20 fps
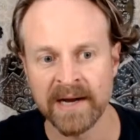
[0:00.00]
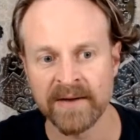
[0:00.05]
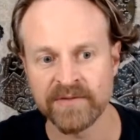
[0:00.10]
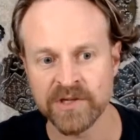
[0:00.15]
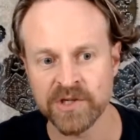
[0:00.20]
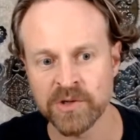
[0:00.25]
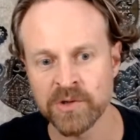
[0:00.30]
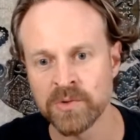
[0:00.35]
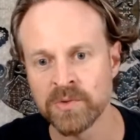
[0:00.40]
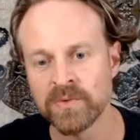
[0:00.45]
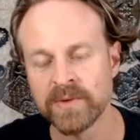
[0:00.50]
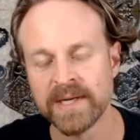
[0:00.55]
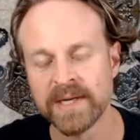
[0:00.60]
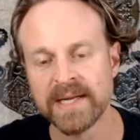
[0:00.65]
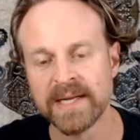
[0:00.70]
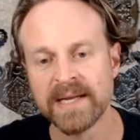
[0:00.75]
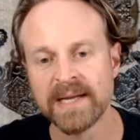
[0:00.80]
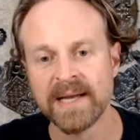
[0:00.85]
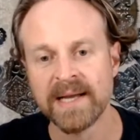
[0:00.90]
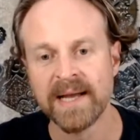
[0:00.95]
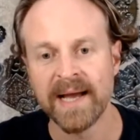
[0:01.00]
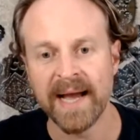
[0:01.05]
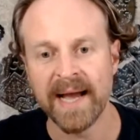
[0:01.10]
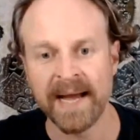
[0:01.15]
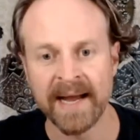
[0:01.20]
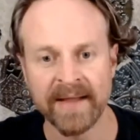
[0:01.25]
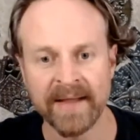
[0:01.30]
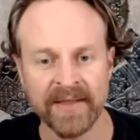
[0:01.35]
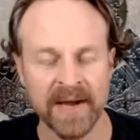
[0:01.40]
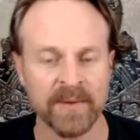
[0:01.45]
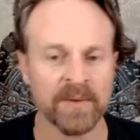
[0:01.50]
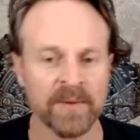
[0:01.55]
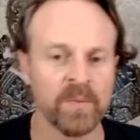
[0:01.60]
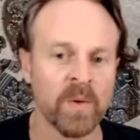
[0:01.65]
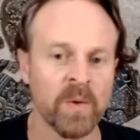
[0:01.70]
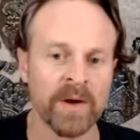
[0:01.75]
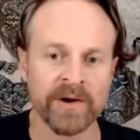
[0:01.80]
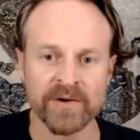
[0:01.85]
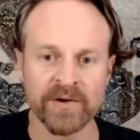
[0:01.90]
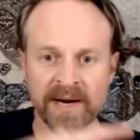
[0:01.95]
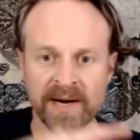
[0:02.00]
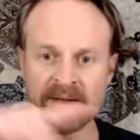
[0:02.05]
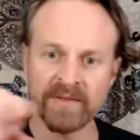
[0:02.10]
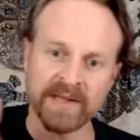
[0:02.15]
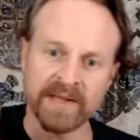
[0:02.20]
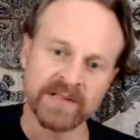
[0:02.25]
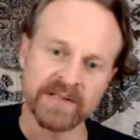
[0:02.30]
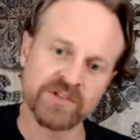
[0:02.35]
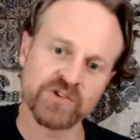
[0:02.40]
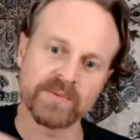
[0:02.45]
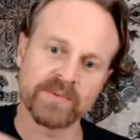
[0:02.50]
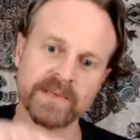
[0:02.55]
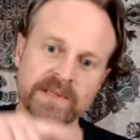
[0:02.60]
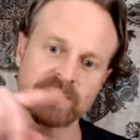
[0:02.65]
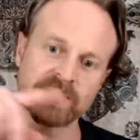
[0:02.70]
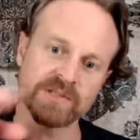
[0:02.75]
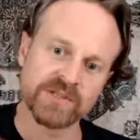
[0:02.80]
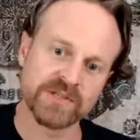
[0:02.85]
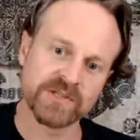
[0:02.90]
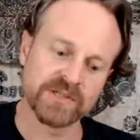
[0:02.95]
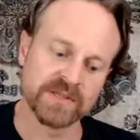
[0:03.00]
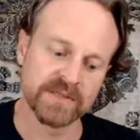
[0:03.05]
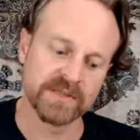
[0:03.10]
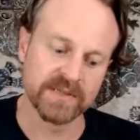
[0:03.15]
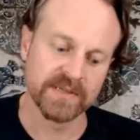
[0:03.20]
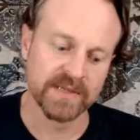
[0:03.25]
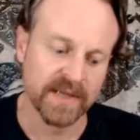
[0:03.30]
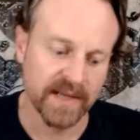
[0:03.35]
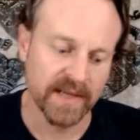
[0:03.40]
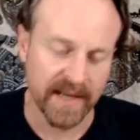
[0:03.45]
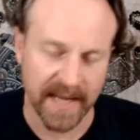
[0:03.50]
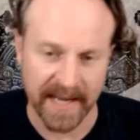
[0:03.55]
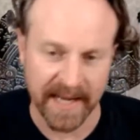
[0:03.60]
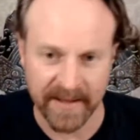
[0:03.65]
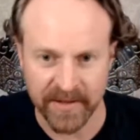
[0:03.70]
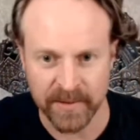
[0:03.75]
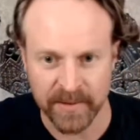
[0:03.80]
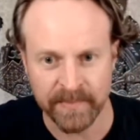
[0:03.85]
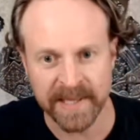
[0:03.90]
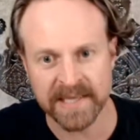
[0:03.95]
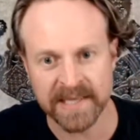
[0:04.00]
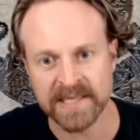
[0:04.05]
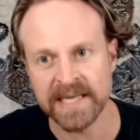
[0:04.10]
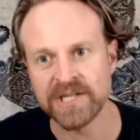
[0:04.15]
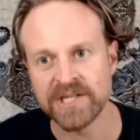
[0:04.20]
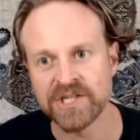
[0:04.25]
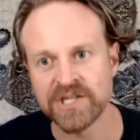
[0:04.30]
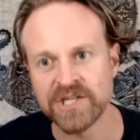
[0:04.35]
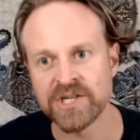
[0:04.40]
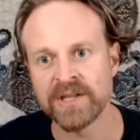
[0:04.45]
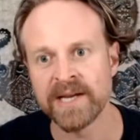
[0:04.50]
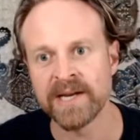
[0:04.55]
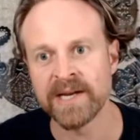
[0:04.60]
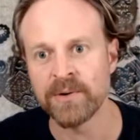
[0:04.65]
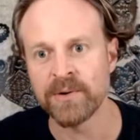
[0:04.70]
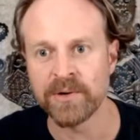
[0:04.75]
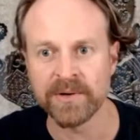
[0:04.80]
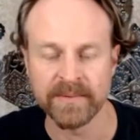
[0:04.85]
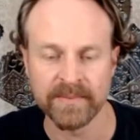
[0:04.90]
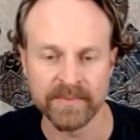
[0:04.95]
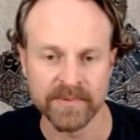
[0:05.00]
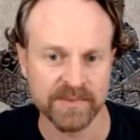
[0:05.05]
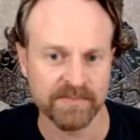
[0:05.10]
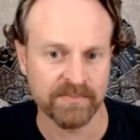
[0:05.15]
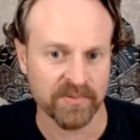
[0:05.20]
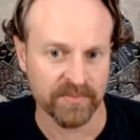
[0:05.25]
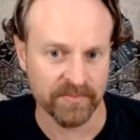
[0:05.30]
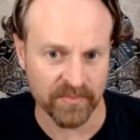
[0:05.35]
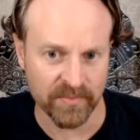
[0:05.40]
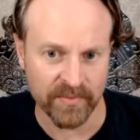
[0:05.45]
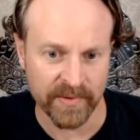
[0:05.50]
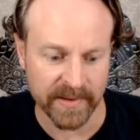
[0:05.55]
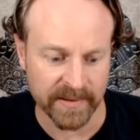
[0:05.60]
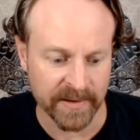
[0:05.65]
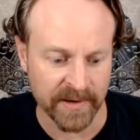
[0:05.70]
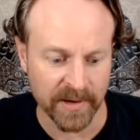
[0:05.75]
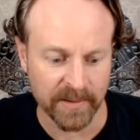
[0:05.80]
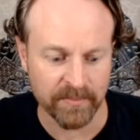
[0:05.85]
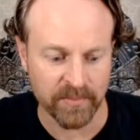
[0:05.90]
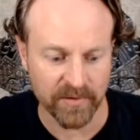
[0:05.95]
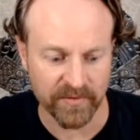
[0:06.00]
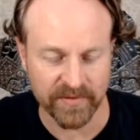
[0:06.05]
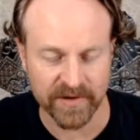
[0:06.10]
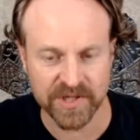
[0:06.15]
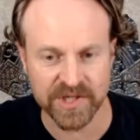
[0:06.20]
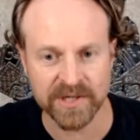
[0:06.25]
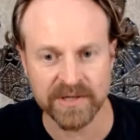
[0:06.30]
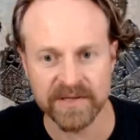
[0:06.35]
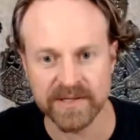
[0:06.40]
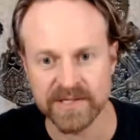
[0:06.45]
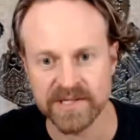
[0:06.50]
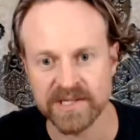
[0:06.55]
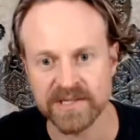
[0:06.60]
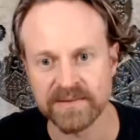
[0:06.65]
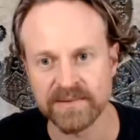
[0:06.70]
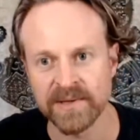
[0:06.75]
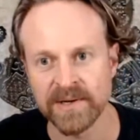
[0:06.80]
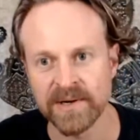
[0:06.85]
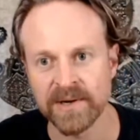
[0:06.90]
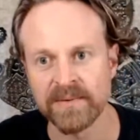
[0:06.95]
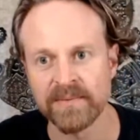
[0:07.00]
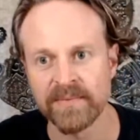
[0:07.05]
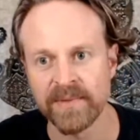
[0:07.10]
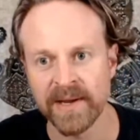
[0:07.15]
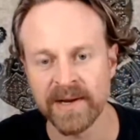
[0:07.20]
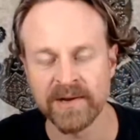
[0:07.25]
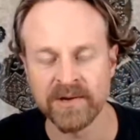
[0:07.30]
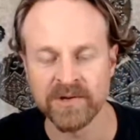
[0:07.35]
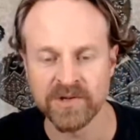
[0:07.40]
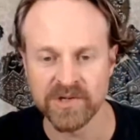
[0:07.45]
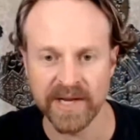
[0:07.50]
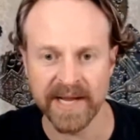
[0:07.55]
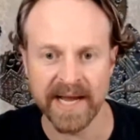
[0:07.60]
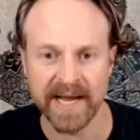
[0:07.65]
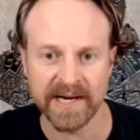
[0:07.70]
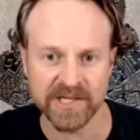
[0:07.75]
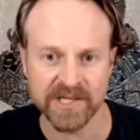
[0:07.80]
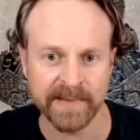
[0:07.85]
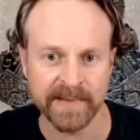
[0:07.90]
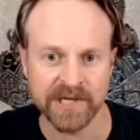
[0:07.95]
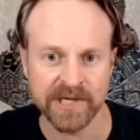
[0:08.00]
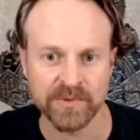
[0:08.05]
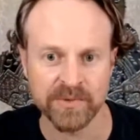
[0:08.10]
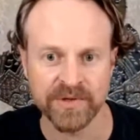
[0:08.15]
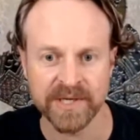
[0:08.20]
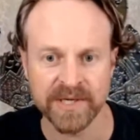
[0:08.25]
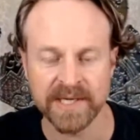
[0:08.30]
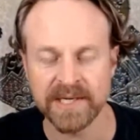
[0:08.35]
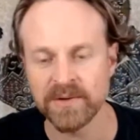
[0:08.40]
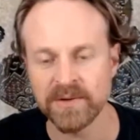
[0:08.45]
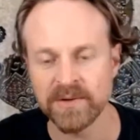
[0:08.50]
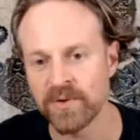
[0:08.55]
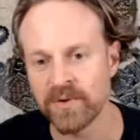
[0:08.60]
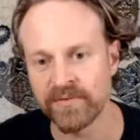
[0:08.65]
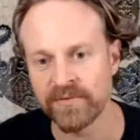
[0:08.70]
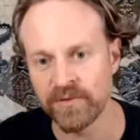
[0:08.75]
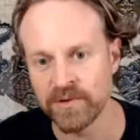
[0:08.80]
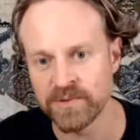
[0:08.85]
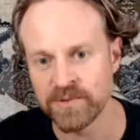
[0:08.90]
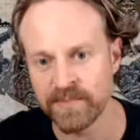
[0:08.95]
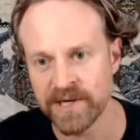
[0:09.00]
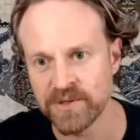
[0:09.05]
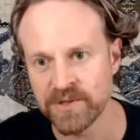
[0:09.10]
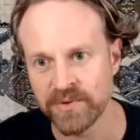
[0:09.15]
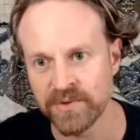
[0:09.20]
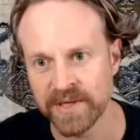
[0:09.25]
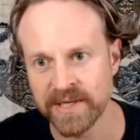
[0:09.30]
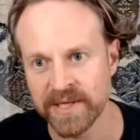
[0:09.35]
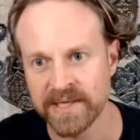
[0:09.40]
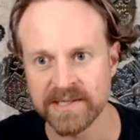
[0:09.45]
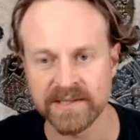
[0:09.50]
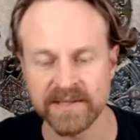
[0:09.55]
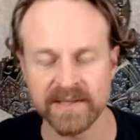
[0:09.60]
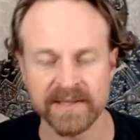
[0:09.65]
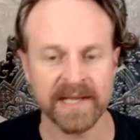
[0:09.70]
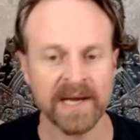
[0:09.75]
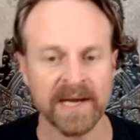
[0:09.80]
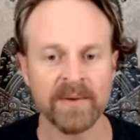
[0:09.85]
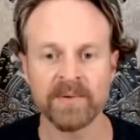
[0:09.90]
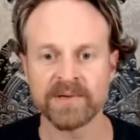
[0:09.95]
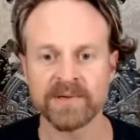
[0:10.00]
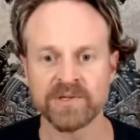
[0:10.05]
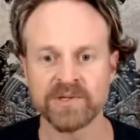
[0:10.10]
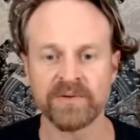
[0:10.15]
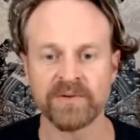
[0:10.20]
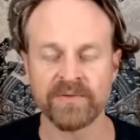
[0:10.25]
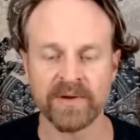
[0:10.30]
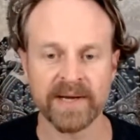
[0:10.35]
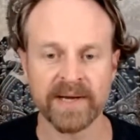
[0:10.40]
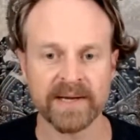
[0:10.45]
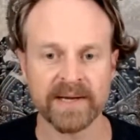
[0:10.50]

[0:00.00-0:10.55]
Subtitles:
school, and they would wander around the instruments. And there'd be a teacher there who was proficient. It's, they'd usually had a specialty or a few specialties, and then they were sort of like,